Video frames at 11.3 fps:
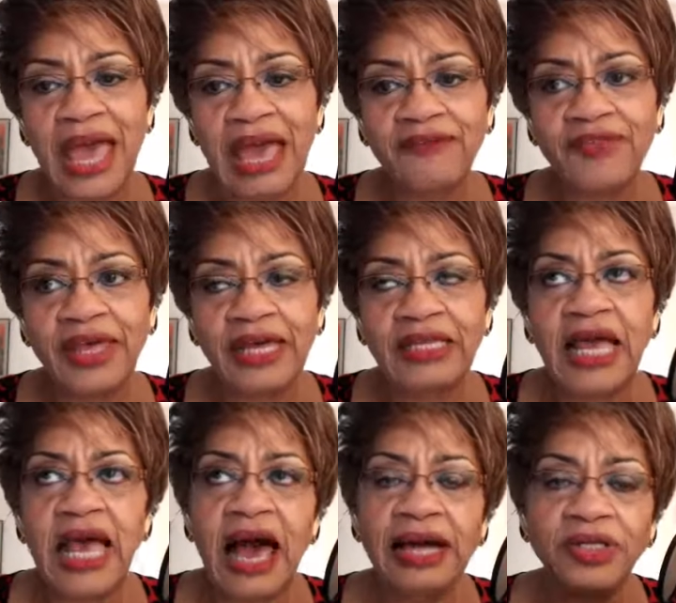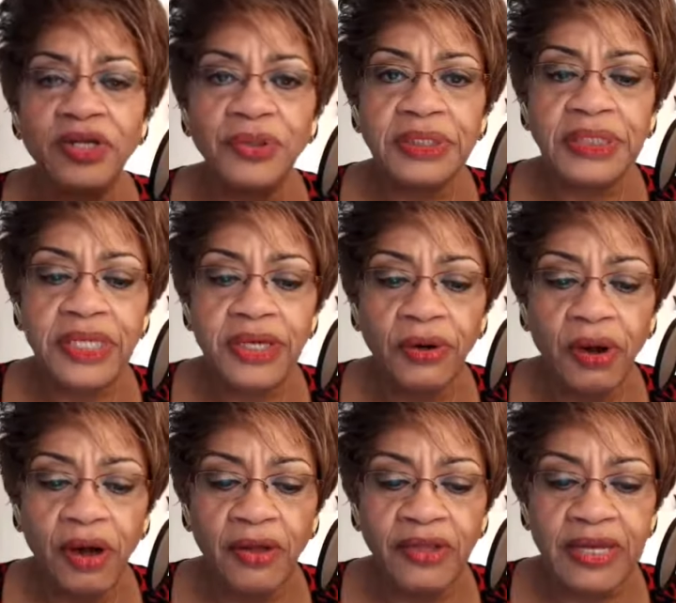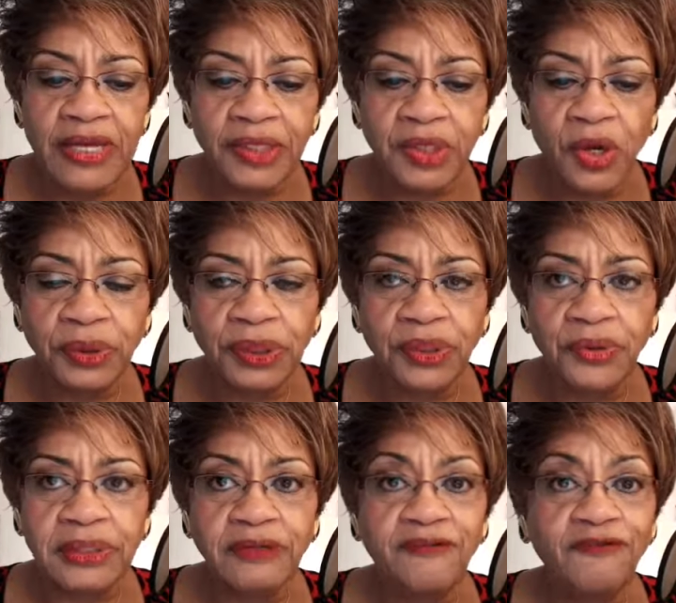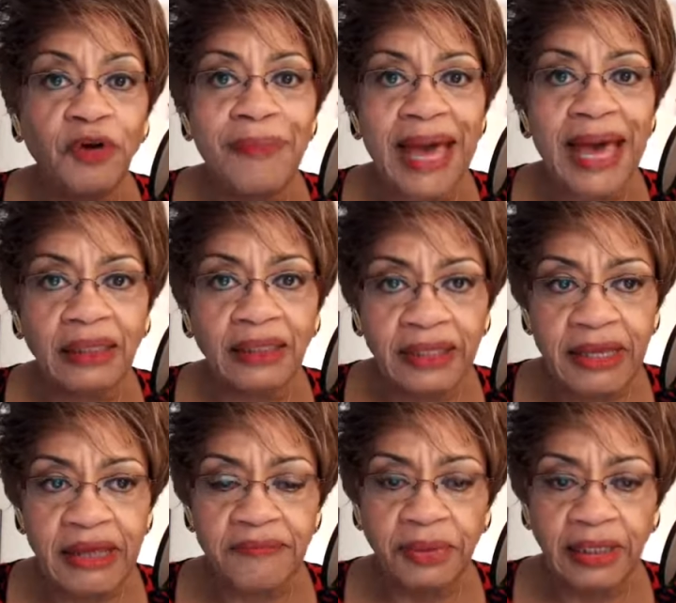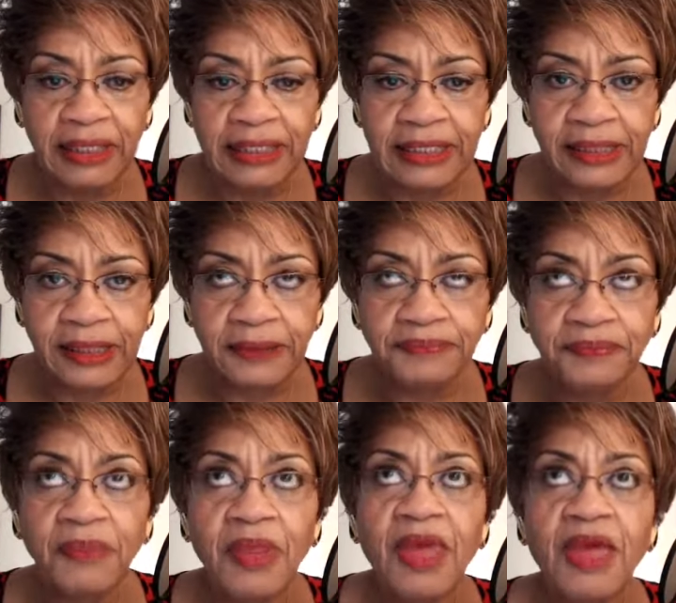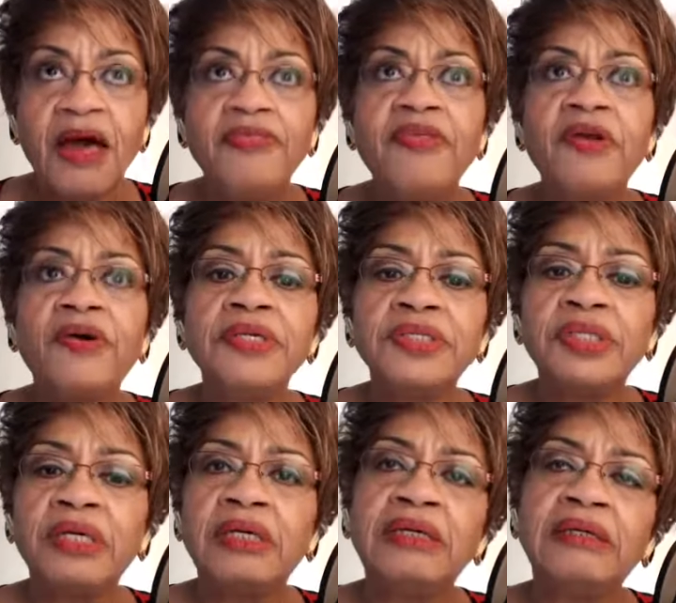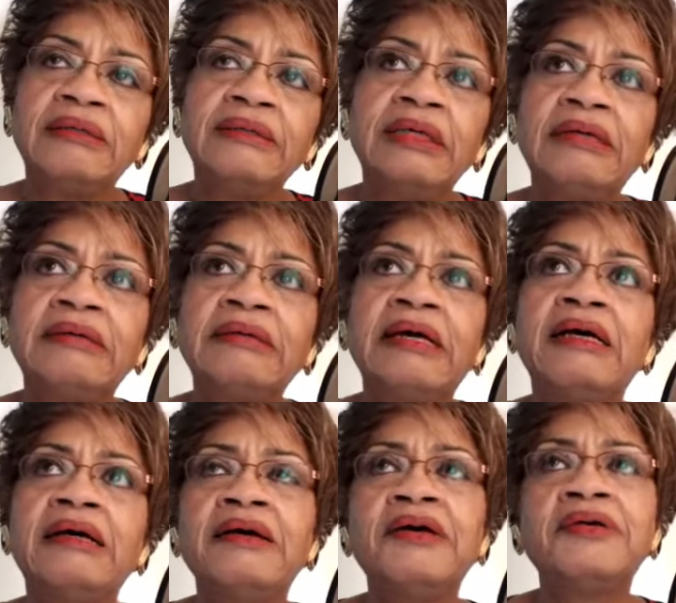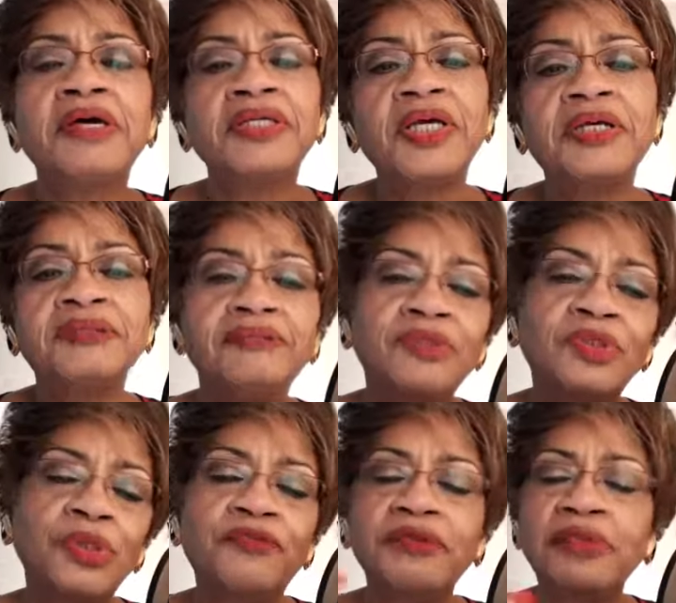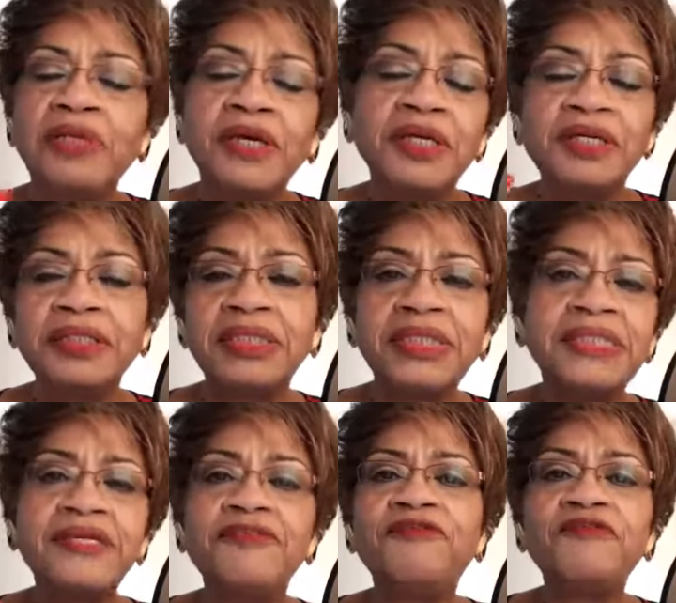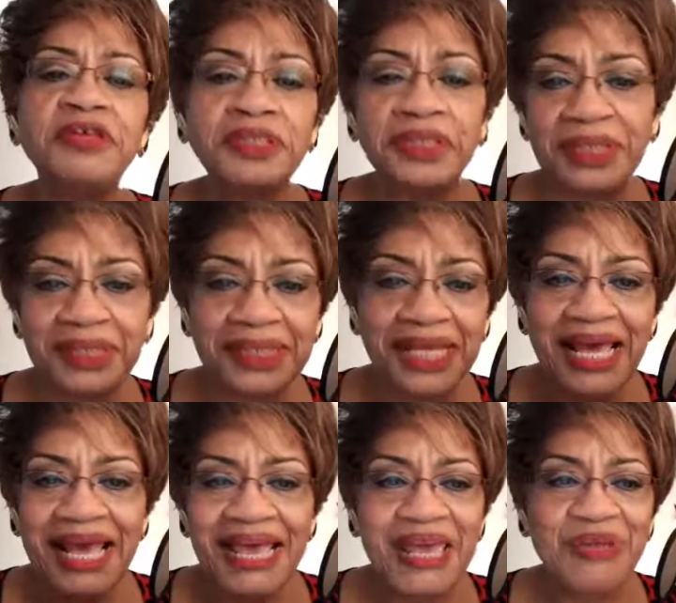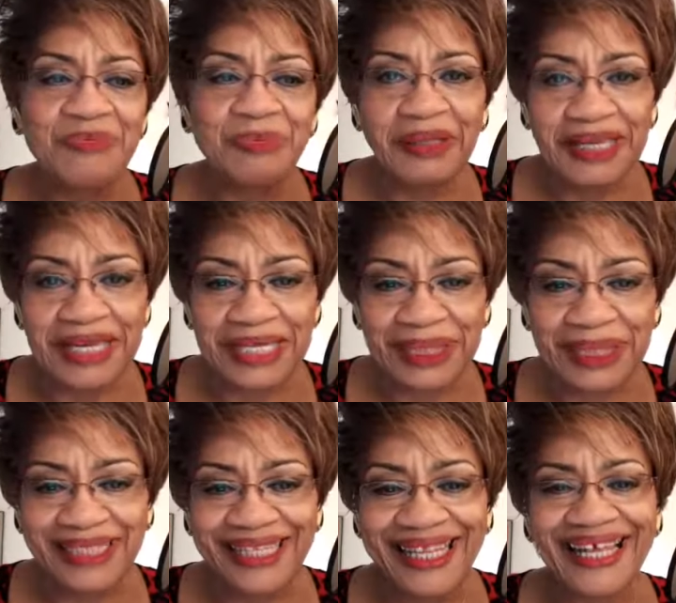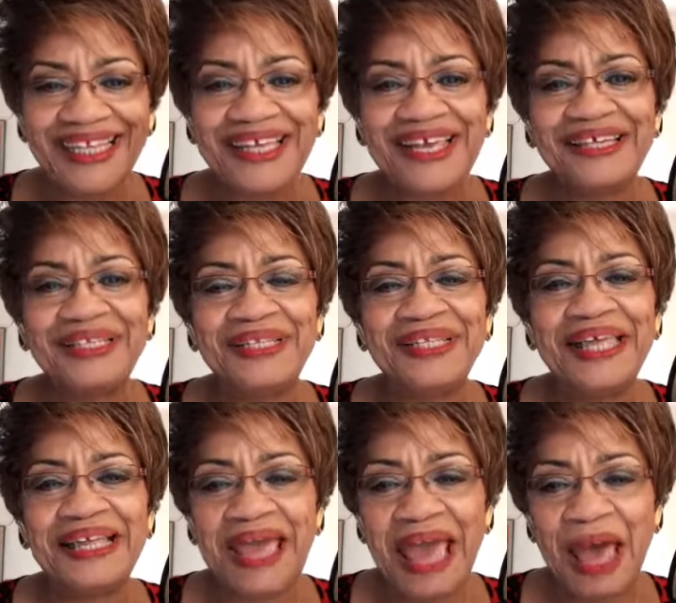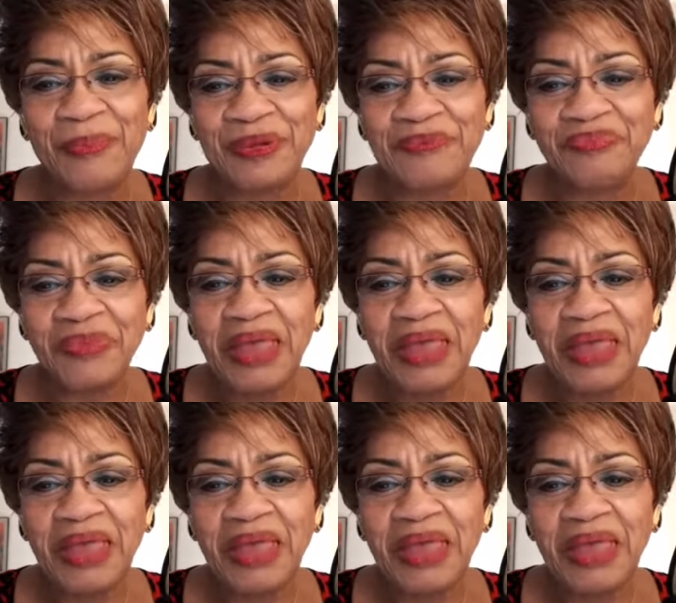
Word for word: have that. I notice here on the East Coast, there is a formality in place. There is a, a, a, a sort of a, stiffness oh, in yeah. place that can can happen,